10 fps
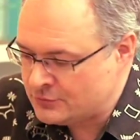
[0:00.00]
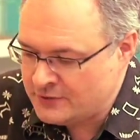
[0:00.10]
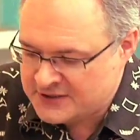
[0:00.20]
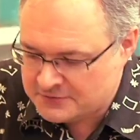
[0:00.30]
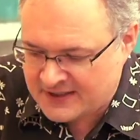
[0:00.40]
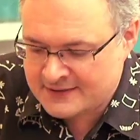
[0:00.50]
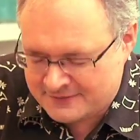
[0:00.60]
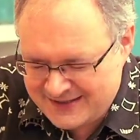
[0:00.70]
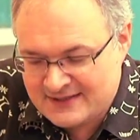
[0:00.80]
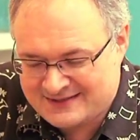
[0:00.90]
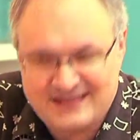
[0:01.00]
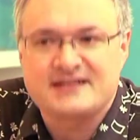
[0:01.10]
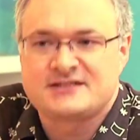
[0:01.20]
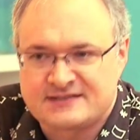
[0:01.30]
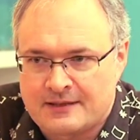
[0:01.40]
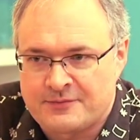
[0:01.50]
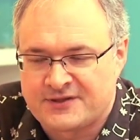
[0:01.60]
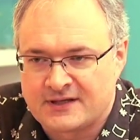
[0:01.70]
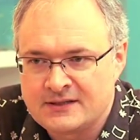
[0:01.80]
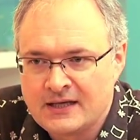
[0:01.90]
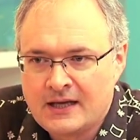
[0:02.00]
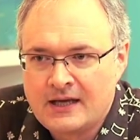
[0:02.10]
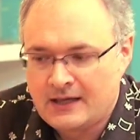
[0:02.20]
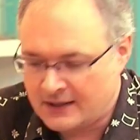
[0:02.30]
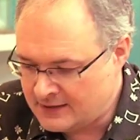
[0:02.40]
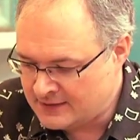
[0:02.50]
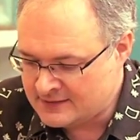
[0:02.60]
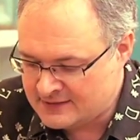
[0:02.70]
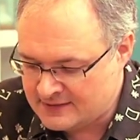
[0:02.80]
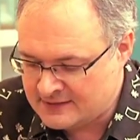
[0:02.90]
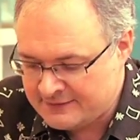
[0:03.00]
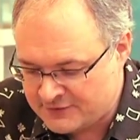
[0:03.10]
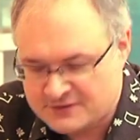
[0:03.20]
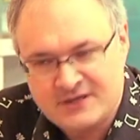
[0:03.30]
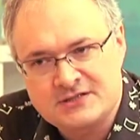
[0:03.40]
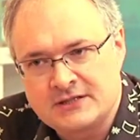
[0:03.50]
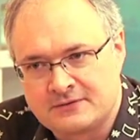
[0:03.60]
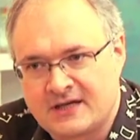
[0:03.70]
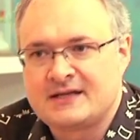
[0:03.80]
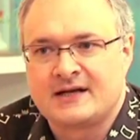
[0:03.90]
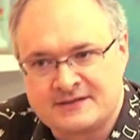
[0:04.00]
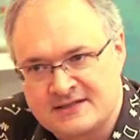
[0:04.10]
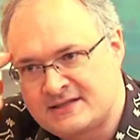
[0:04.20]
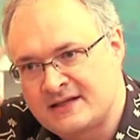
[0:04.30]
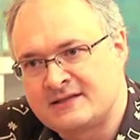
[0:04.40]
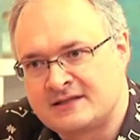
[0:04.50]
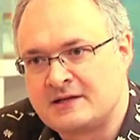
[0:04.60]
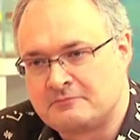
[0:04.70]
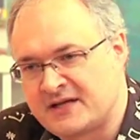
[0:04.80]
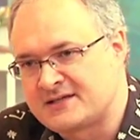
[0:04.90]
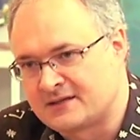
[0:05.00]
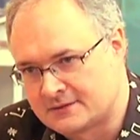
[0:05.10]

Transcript: do it you can really touch something and and if you touch it you can understand it better